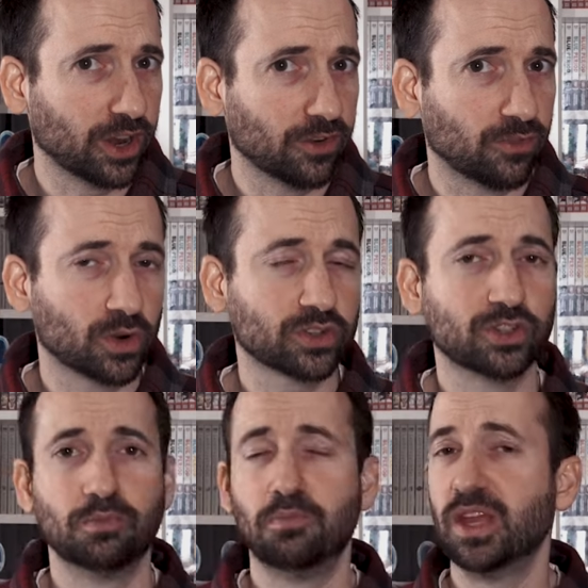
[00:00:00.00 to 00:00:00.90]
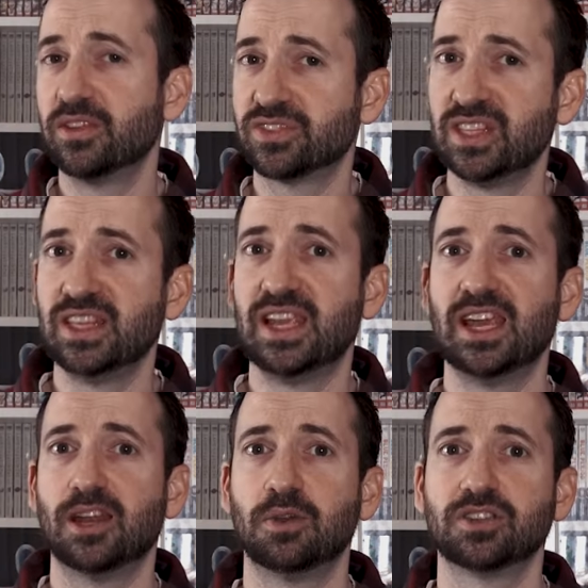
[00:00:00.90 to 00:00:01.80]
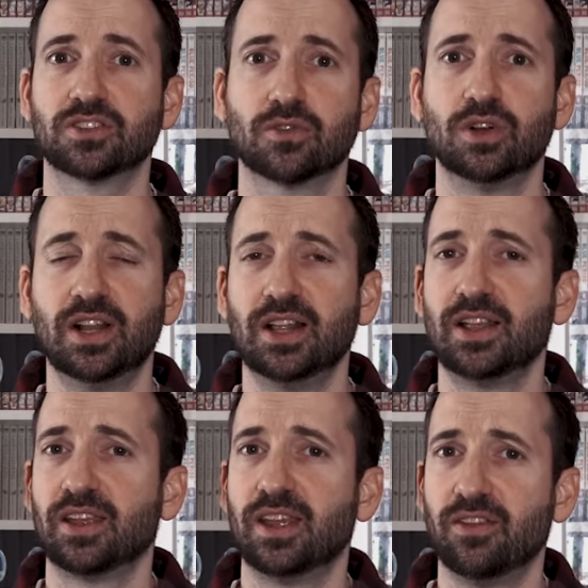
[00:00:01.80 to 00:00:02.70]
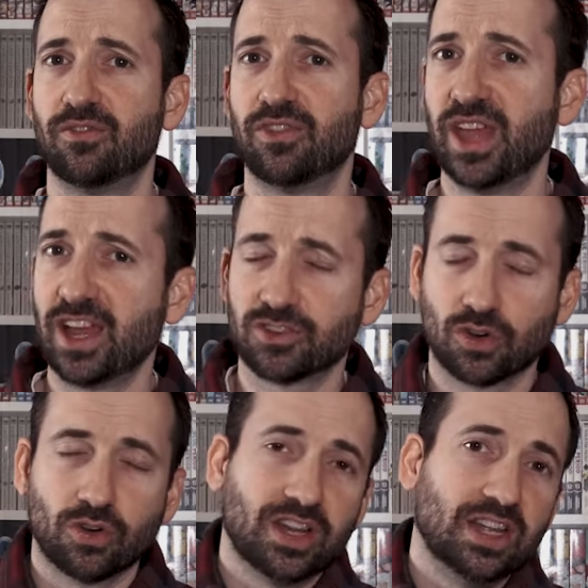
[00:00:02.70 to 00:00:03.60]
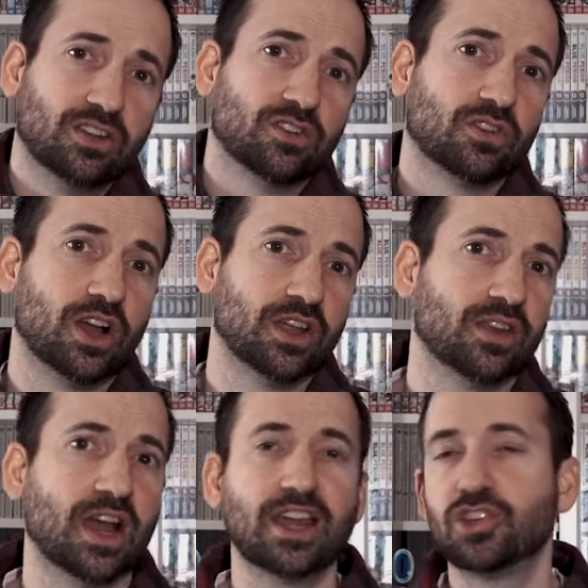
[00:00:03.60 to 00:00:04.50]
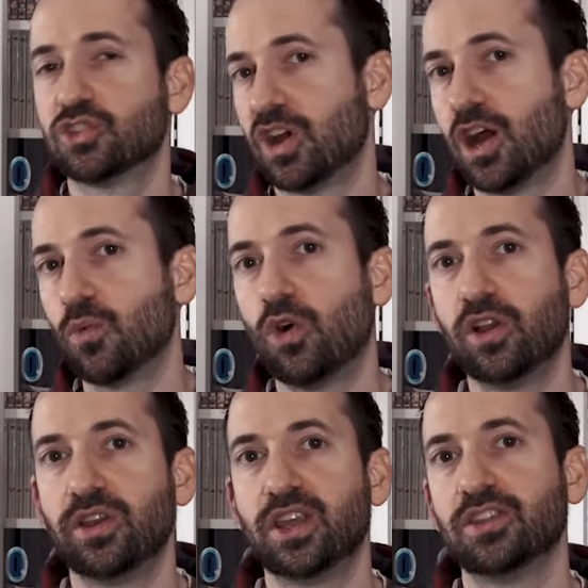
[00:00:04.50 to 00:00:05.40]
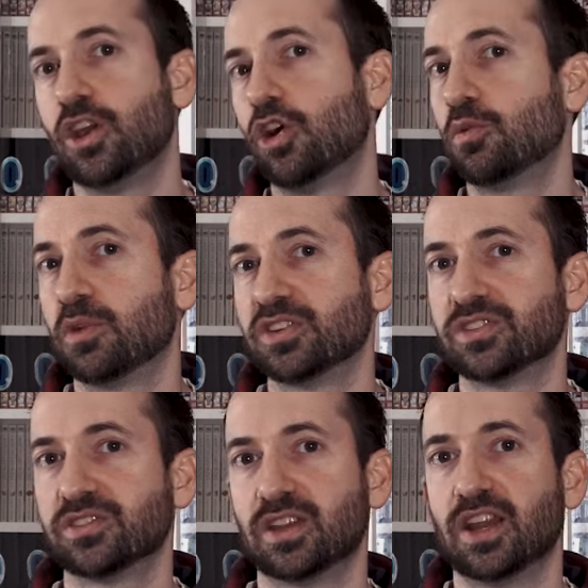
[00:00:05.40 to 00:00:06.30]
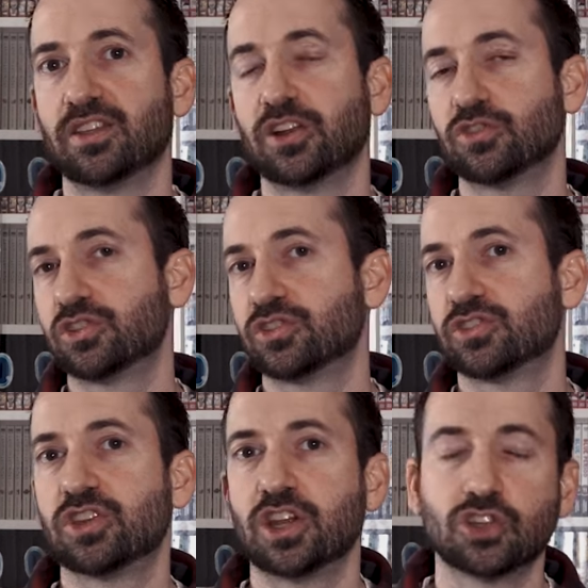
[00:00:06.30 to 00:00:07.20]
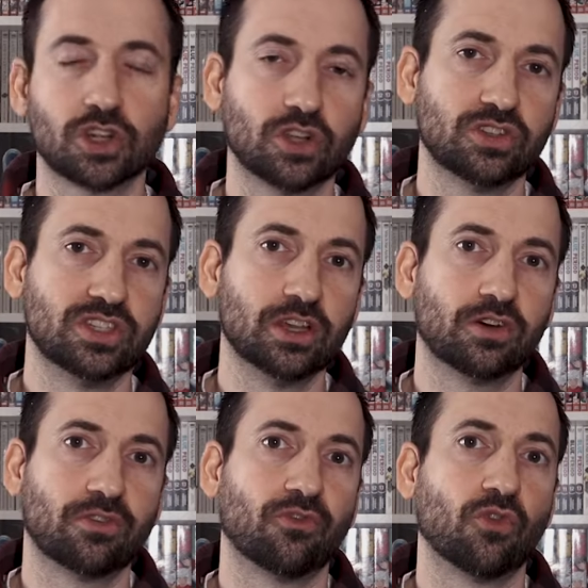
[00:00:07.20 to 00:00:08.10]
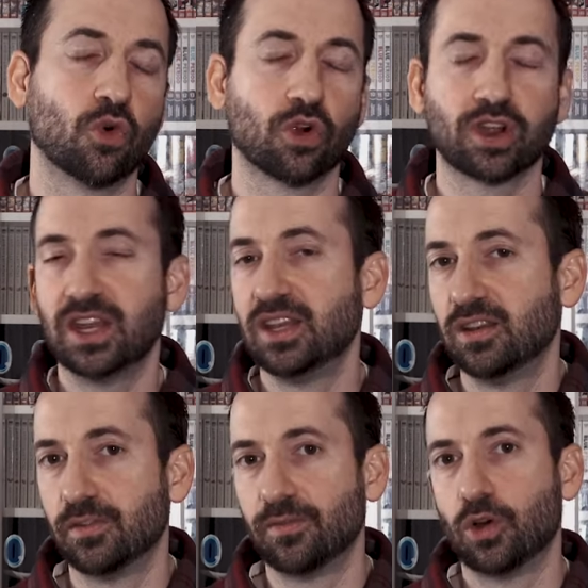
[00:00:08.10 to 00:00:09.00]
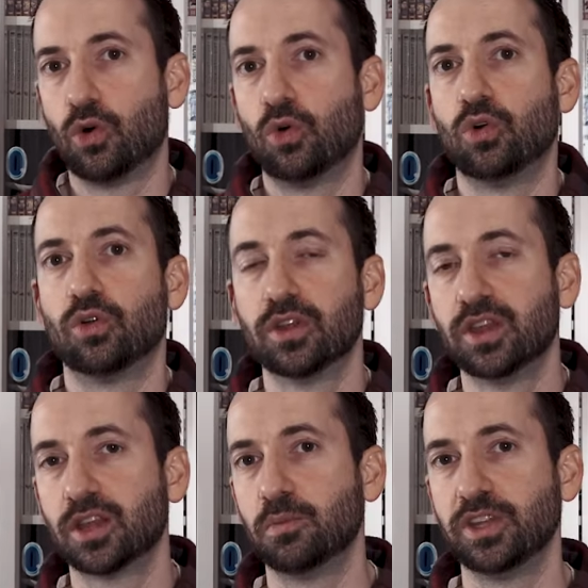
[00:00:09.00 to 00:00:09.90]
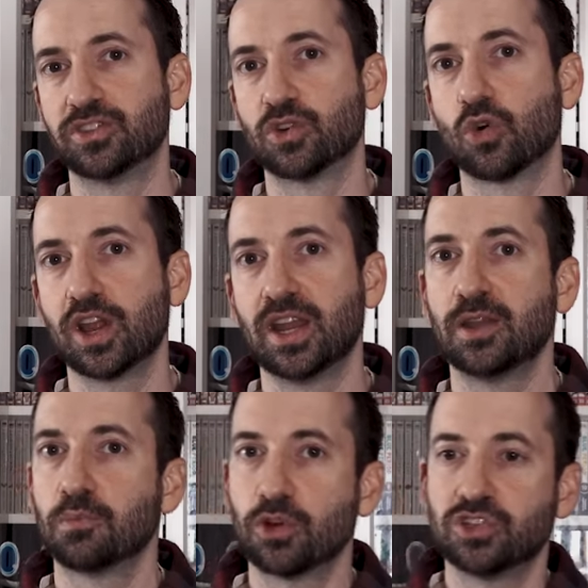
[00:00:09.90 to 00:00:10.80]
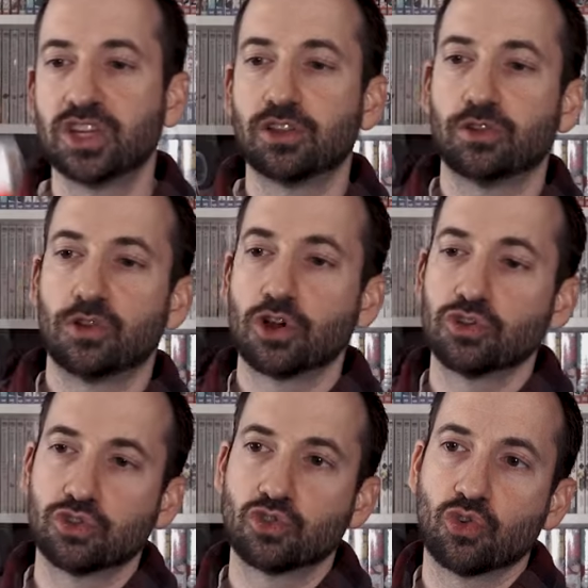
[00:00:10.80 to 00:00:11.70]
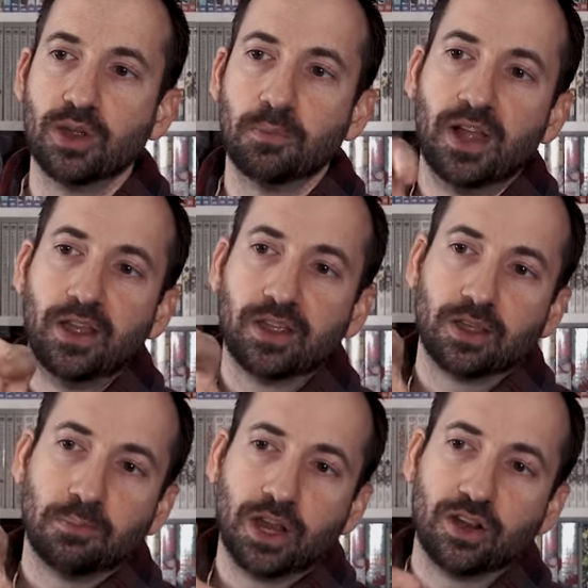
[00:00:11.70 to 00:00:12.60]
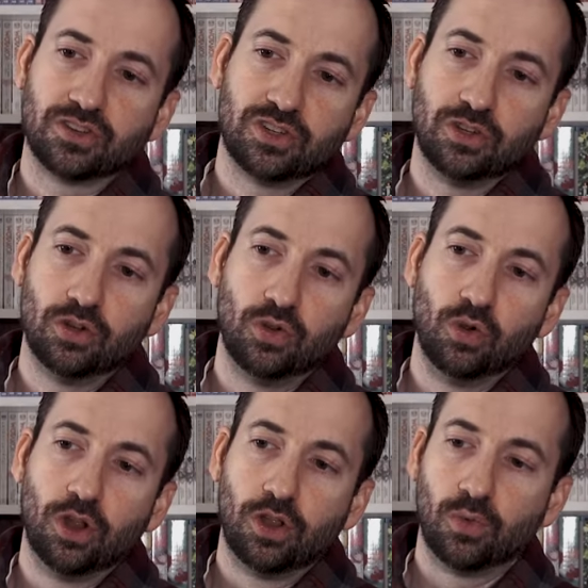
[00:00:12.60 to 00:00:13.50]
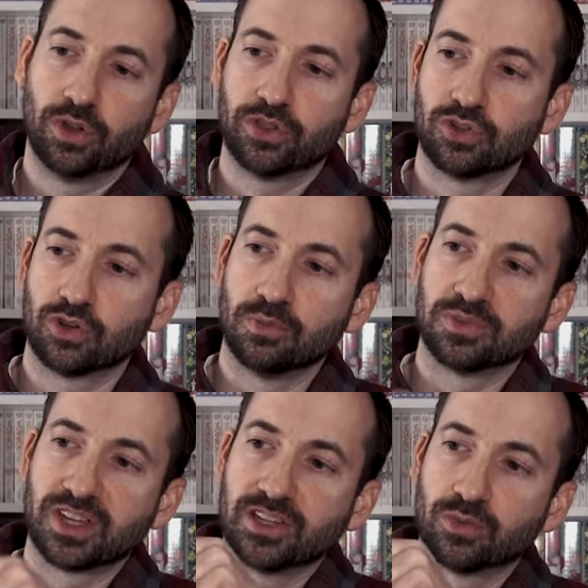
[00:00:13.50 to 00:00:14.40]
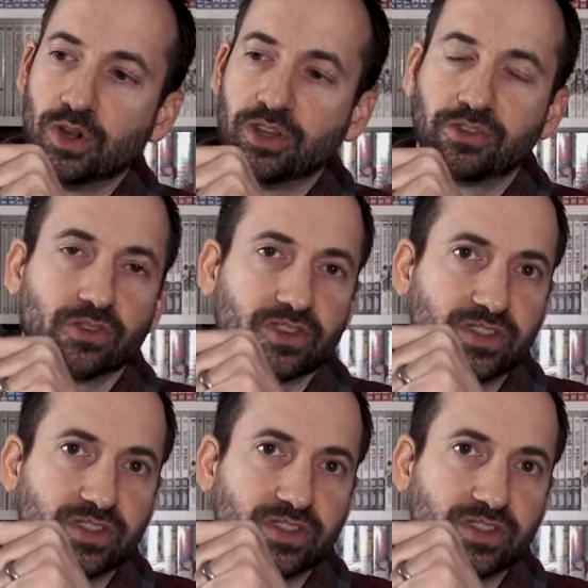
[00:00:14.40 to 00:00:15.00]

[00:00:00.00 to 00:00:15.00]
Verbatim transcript: Fire Force, you may have seen the anime, so if that is already in your line, I just, I wanted to get the omnibuses and I thought it was just such a good deal for getting the whole complete story and I appreciate the larger trim compared to what the trim size was for the